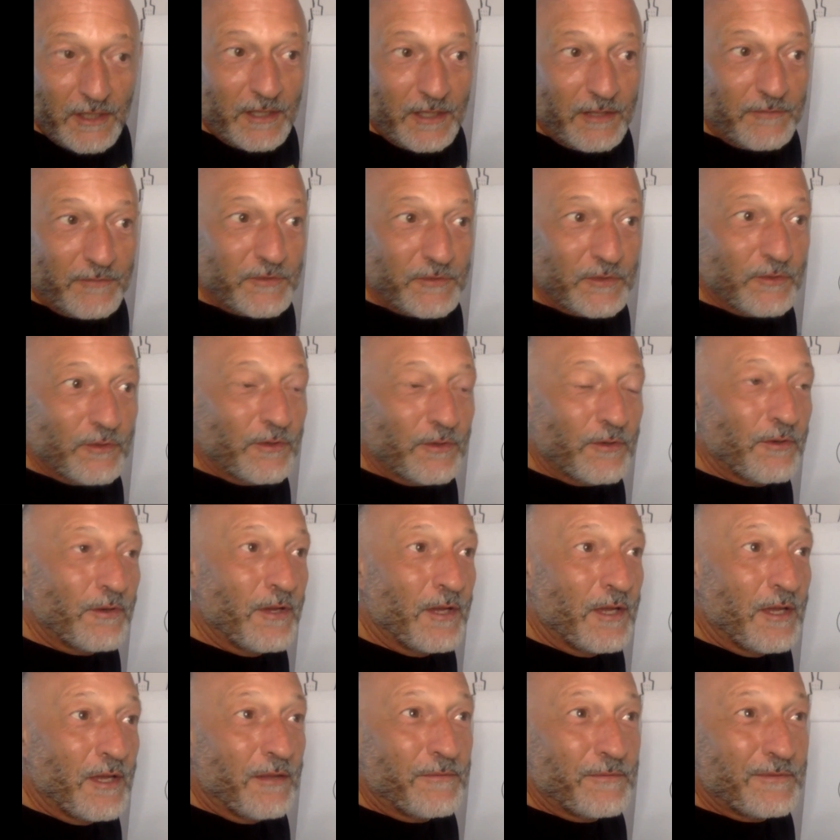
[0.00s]
If you're
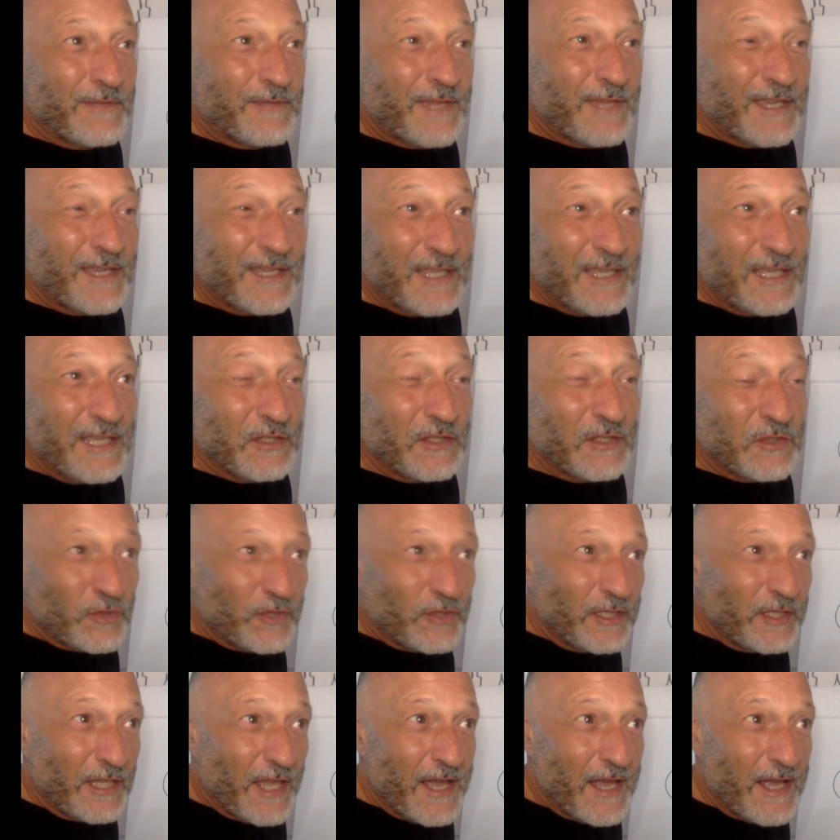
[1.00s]
taking
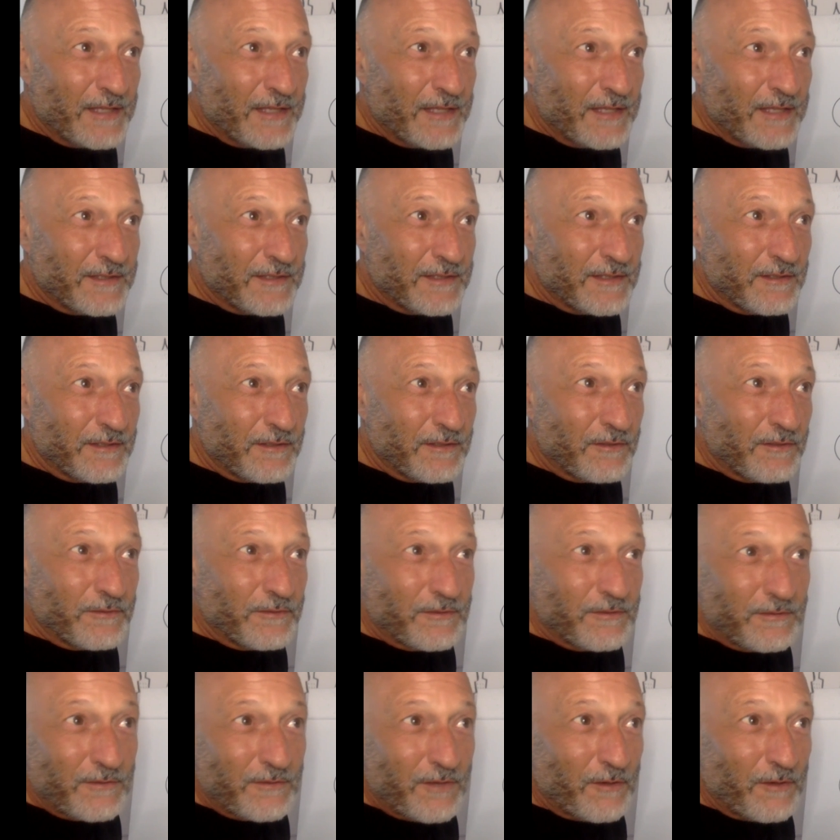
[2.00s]
history class and you're
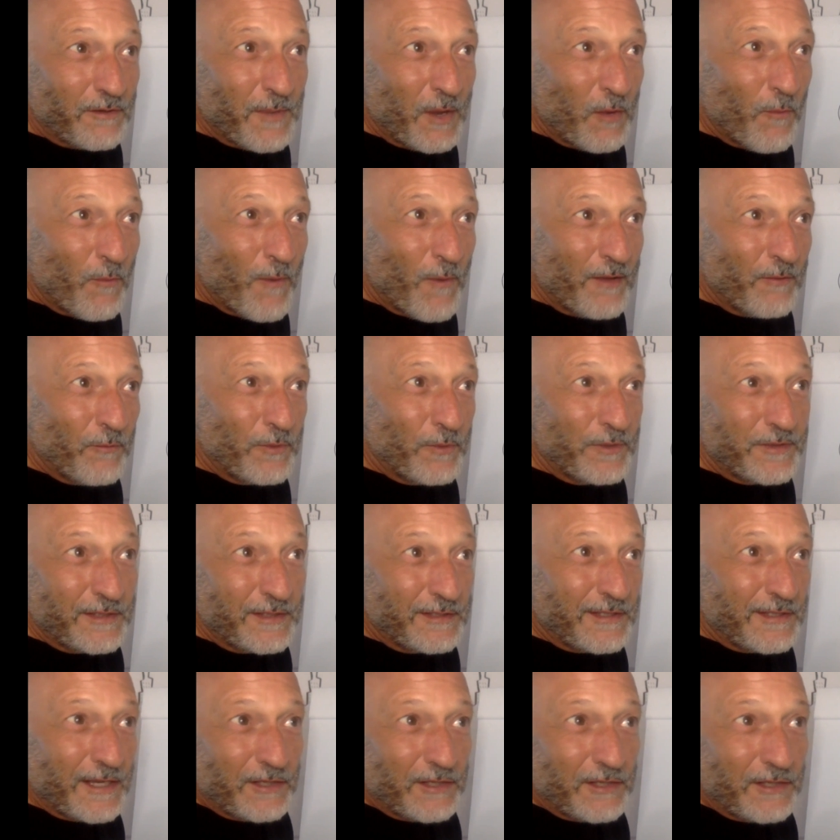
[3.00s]
talking about when was the
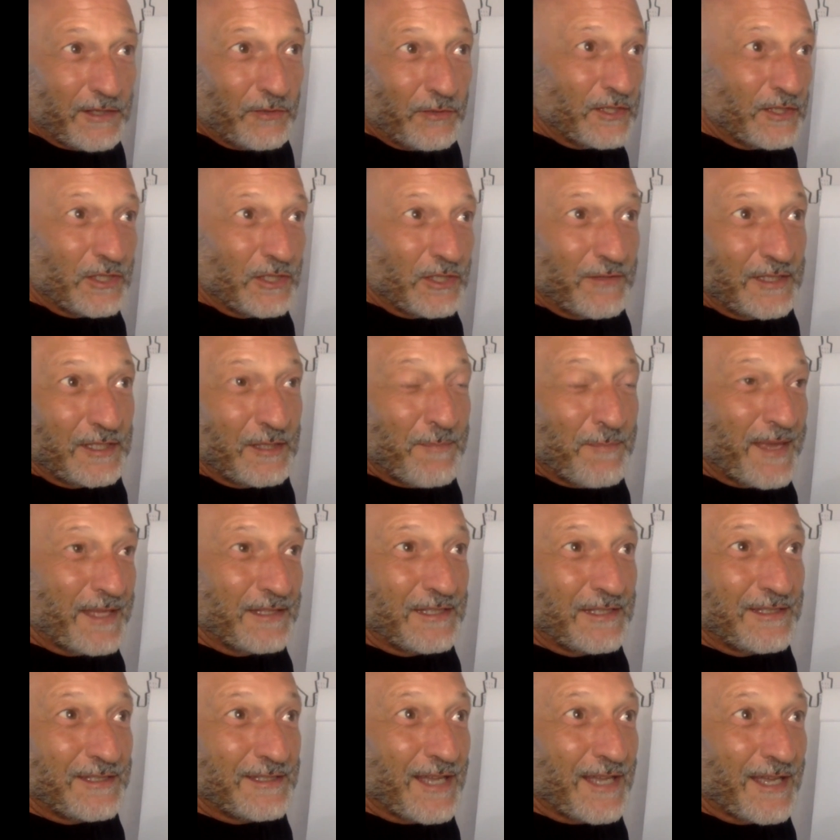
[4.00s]
Declaration of
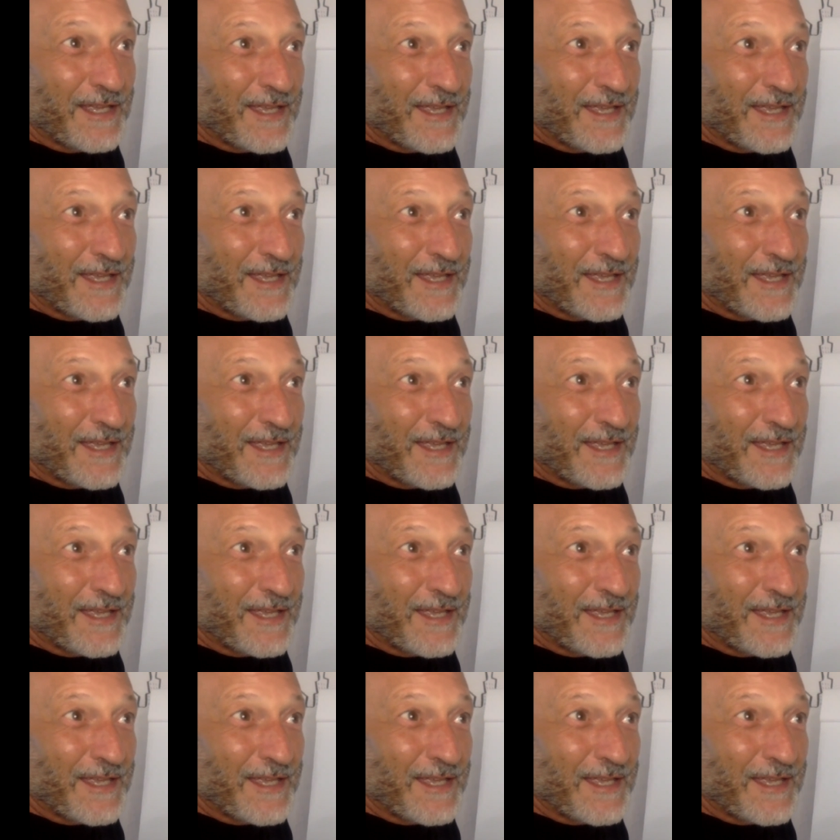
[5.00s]
Independence,